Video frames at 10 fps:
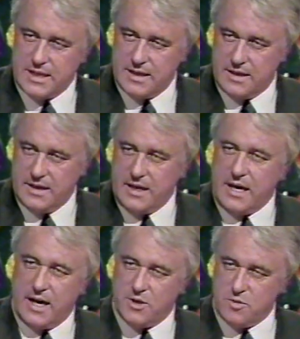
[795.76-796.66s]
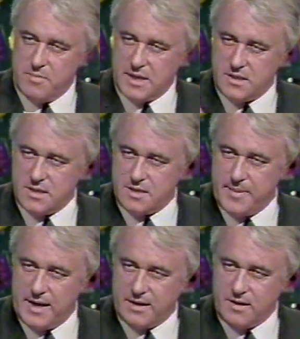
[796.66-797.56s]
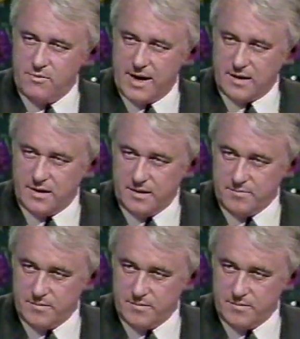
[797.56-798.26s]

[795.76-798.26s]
clearly and you must spell it correctly.